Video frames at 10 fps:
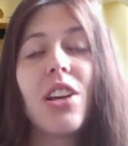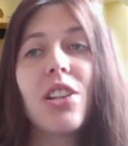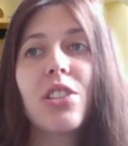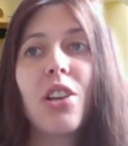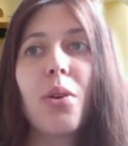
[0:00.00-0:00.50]

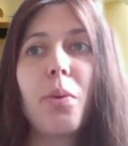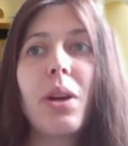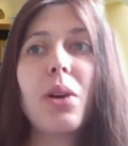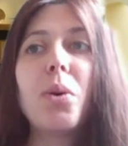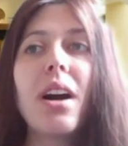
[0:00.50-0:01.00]
So
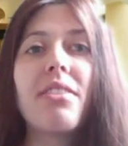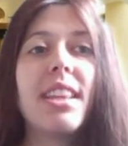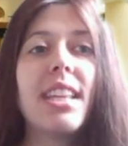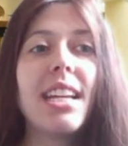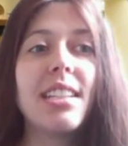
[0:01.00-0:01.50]
we all have
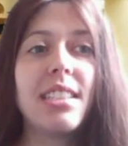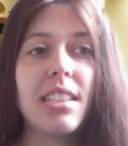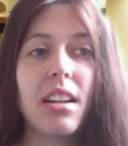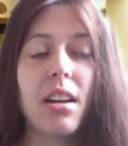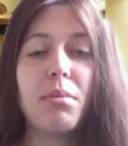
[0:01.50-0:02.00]
things
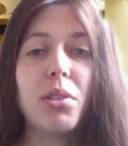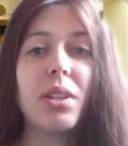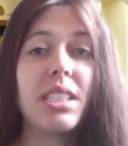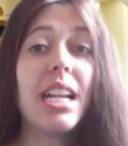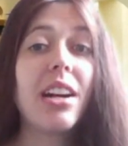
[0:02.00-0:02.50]
that come to
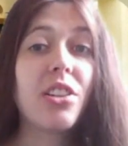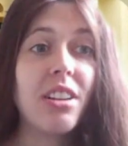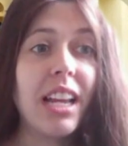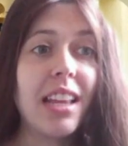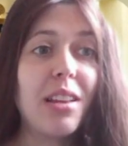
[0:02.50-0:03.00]
us
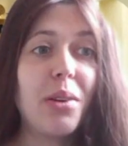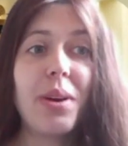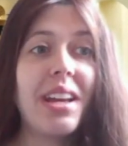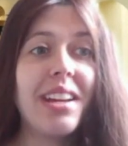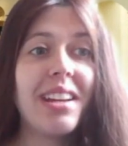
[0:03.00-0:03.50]
naturally that
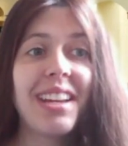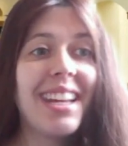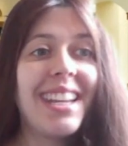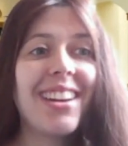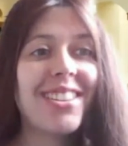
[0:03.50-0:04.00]
we're
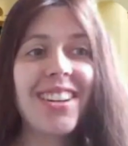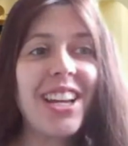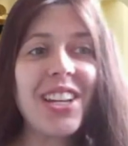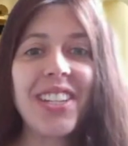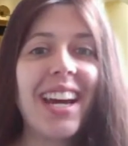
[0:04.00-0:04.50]
naturally
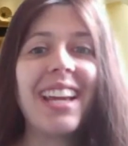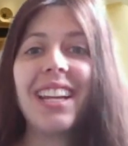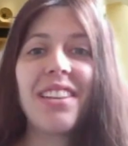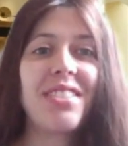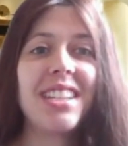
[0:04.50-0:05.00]
good at and
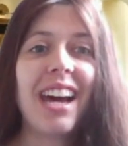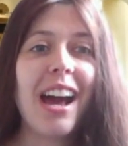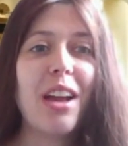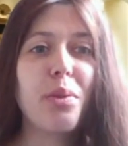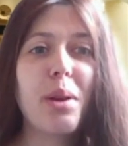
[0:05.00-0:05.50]
gifted at,
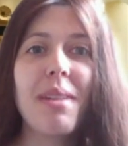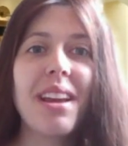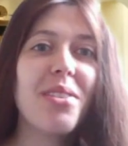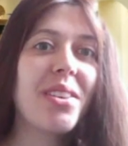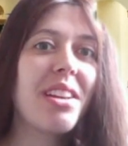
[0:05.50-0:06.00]
and we may
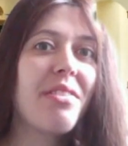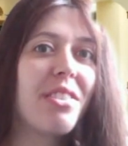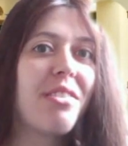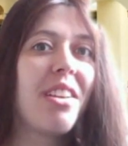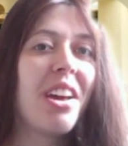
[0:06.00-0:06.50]
not
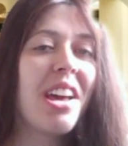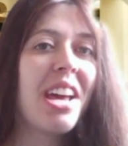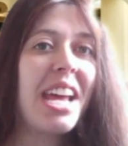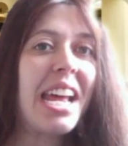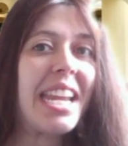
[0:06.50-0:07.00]
even
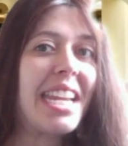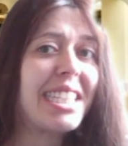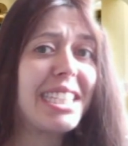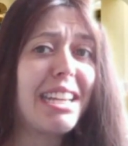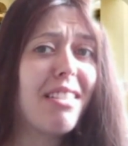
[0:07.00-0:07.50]

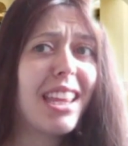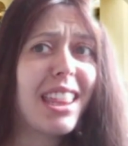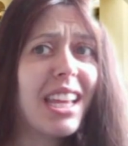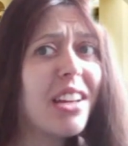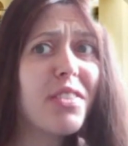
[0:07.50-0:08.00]
necessarily
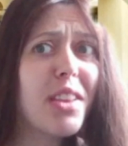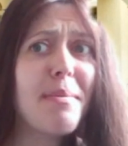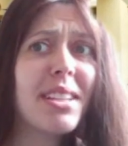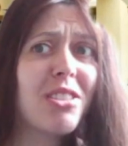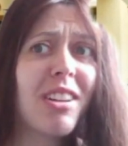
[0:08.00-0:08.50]
think of them
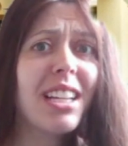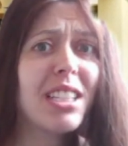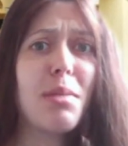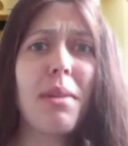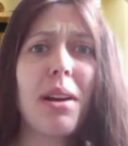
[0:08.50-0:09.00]
as
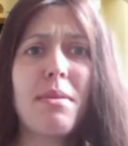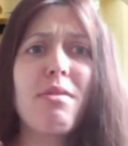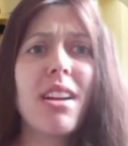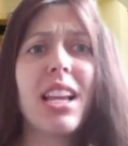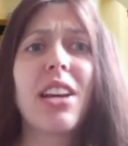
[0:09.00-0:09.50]
strengths. You might be
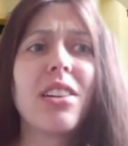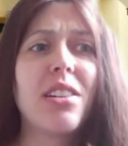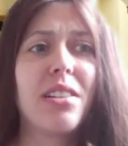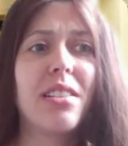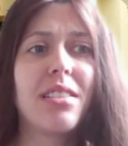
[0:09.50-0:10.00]
really good
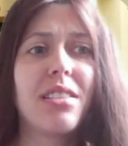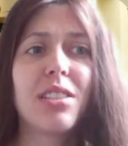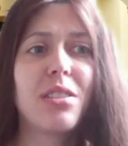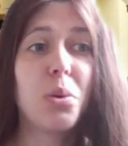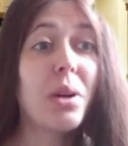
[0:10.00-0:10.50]
at just
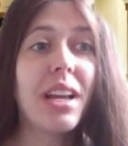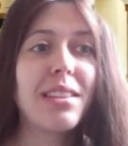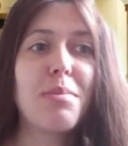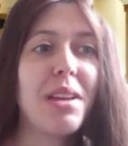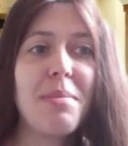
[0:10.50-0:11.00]
talking
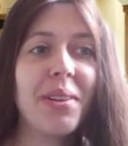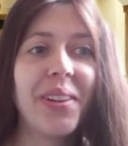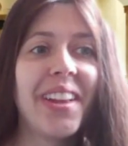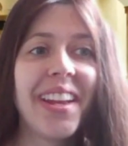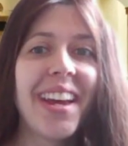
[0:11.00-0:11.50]
to
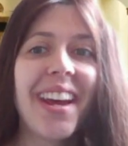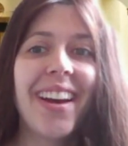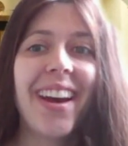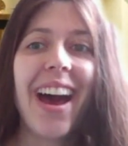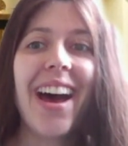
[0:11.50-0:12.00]
people.
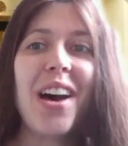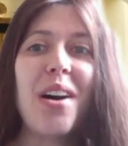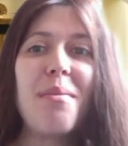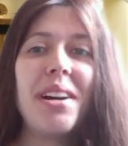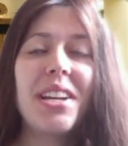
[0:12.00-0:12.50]

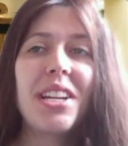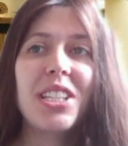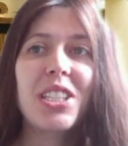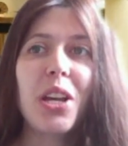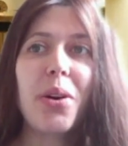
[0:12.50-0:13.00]
Um,
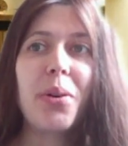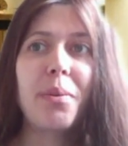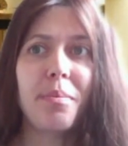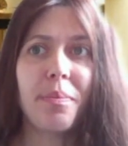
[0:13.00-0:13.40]
so